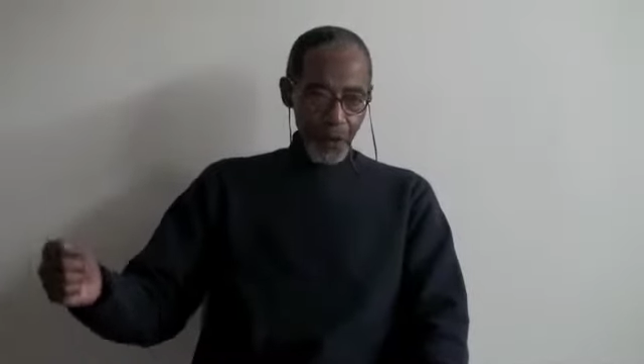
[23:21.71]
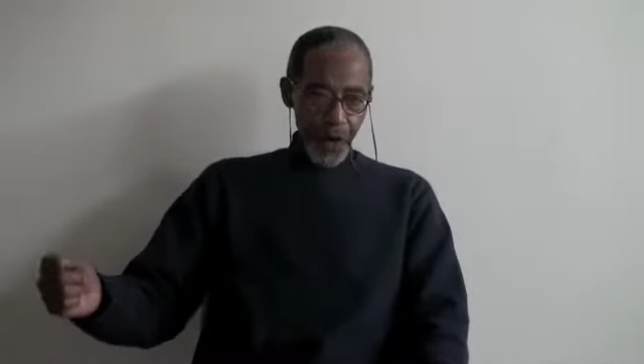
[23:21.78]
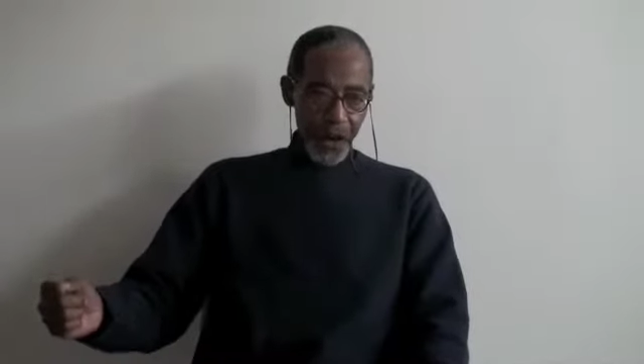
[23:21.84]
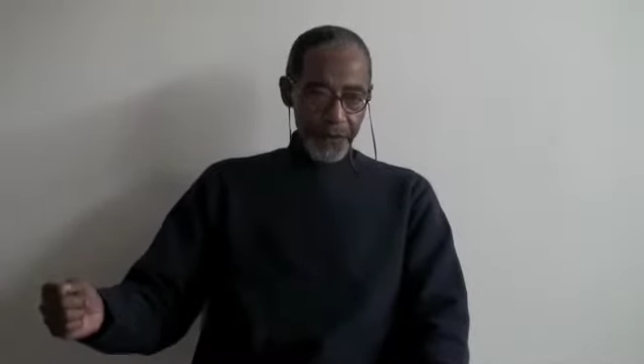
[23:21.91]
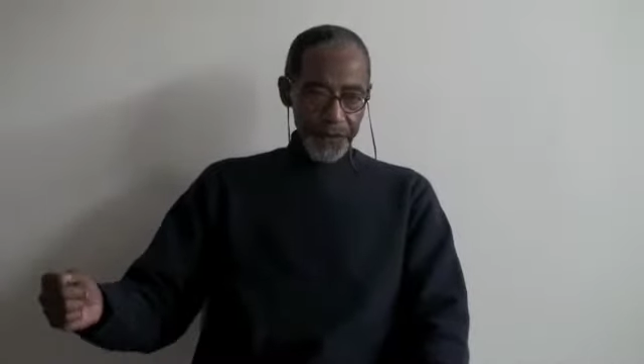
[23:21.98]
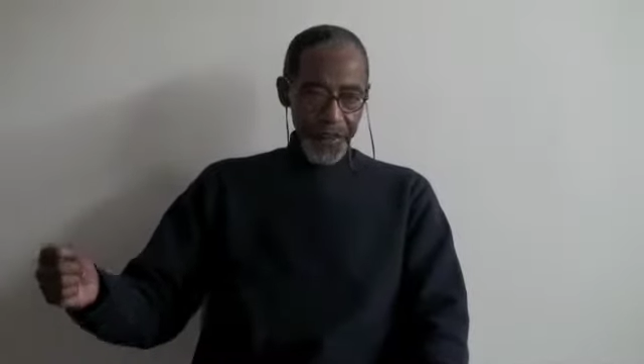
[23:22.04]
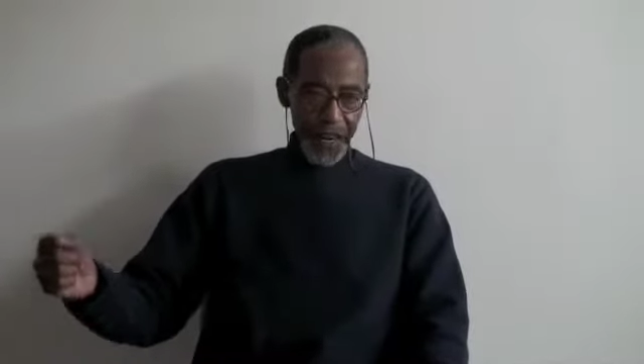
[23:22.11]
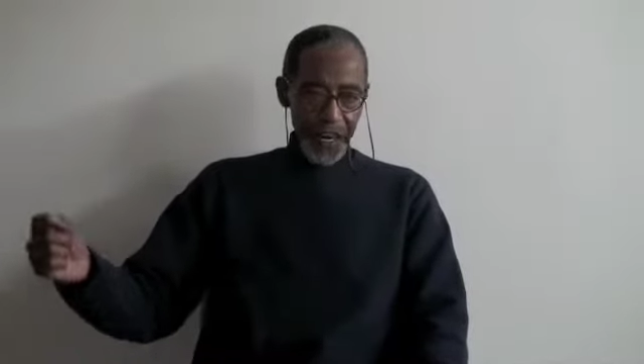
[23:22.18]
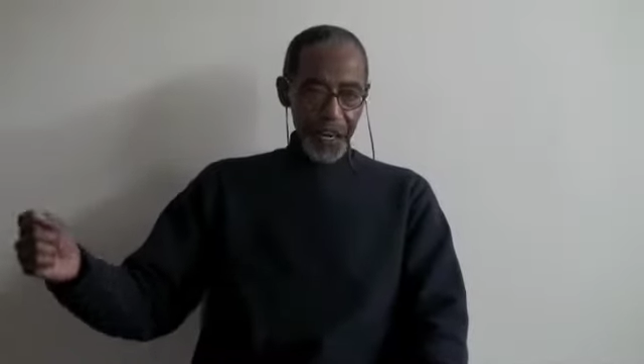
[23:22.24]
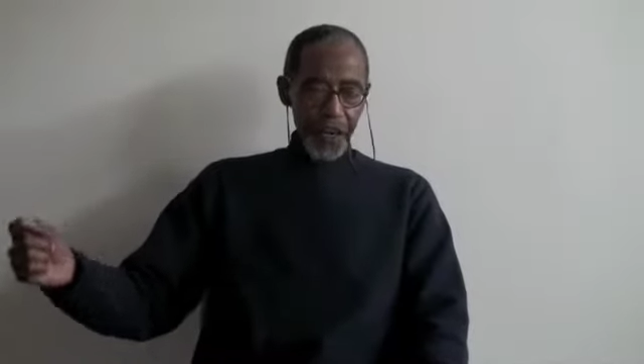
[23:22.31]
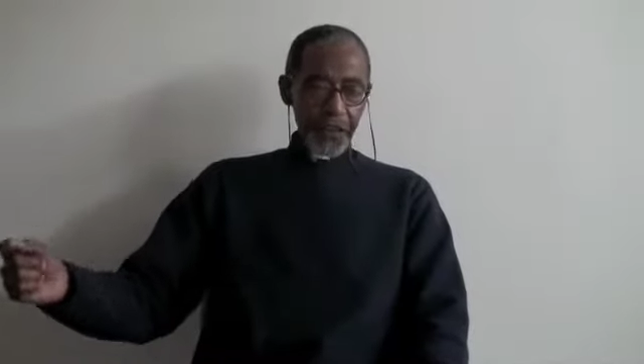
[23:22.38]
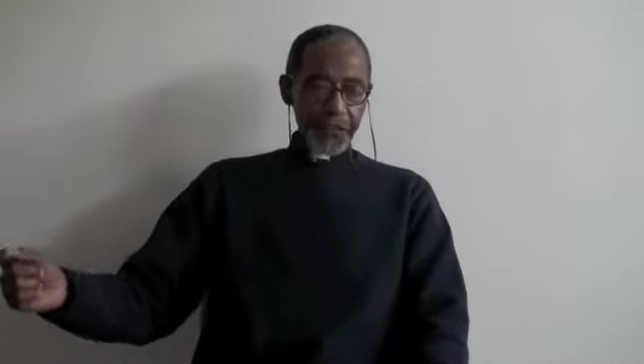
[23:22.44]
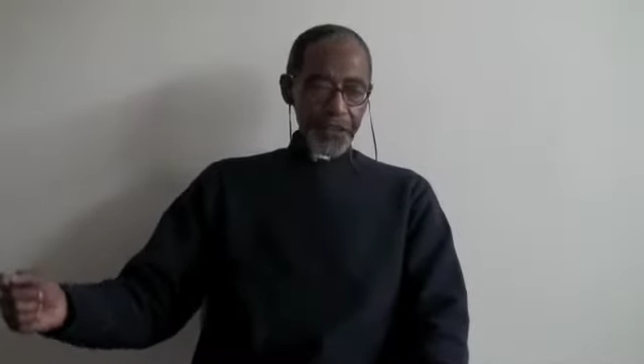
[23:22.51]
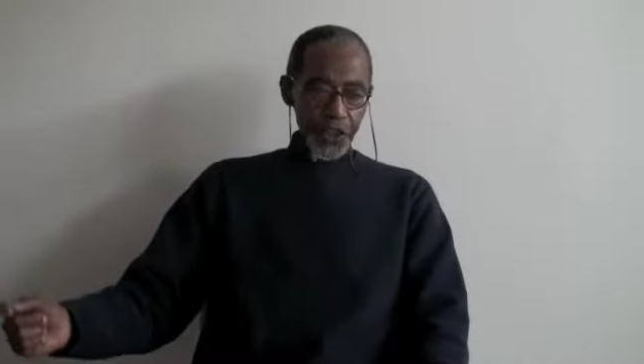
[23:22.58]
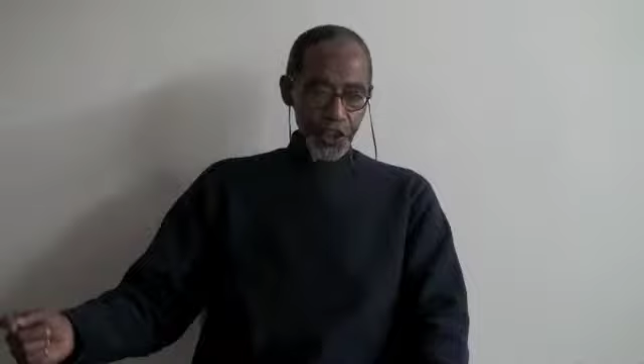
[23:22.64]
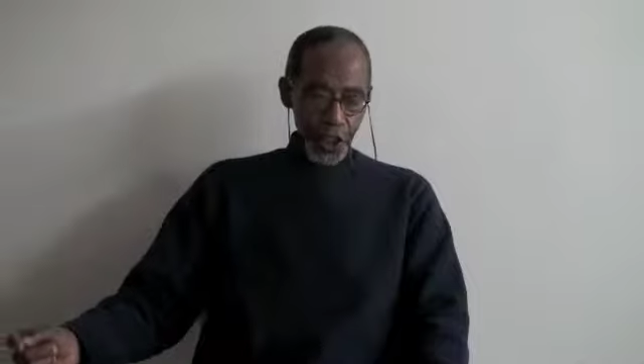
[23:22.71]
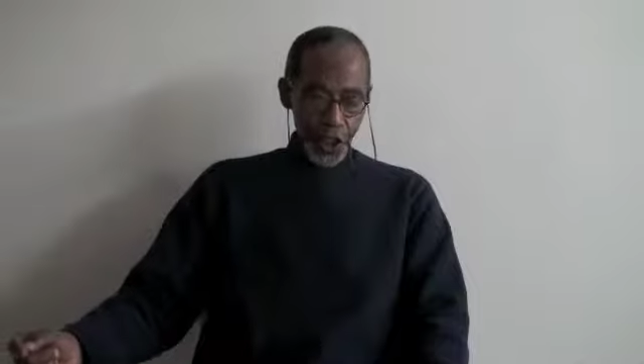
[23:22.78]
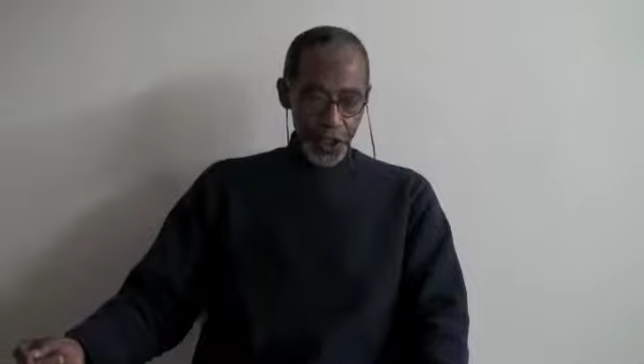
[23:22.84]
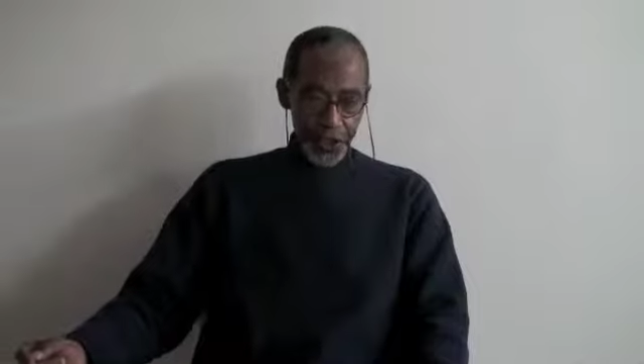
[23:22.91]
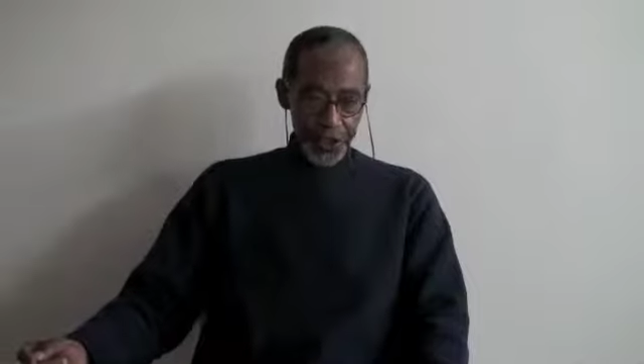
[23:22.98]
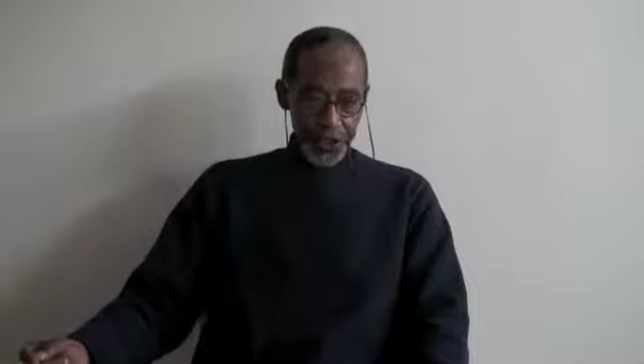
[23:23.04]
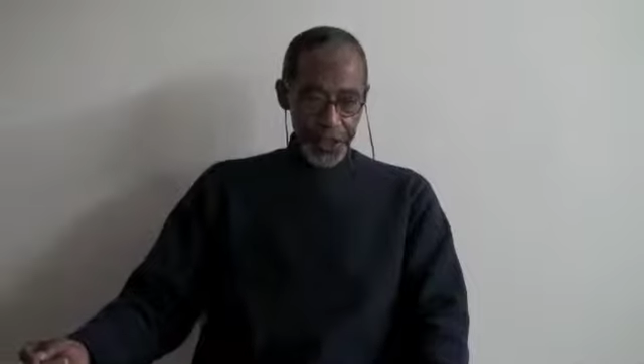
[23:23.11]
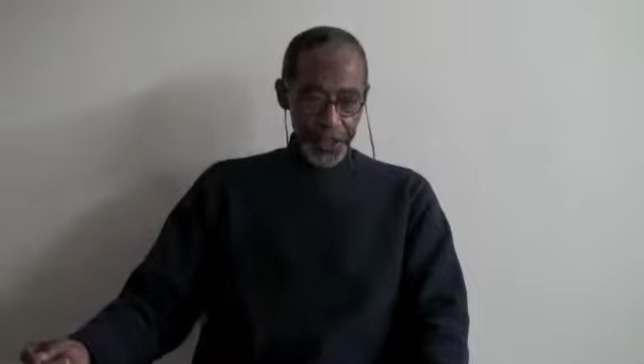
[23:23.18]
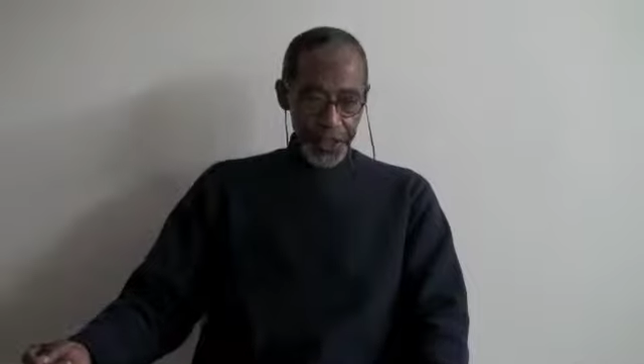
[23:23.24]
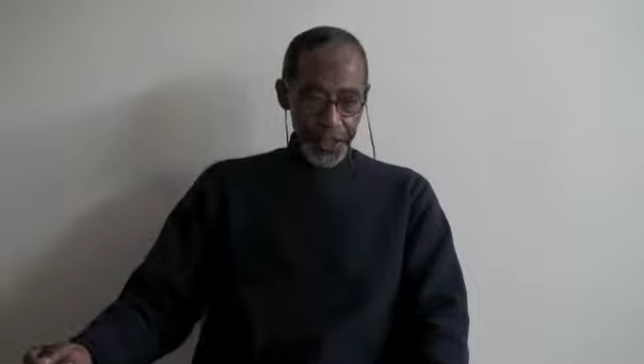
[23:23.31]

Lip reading: welfare of the church.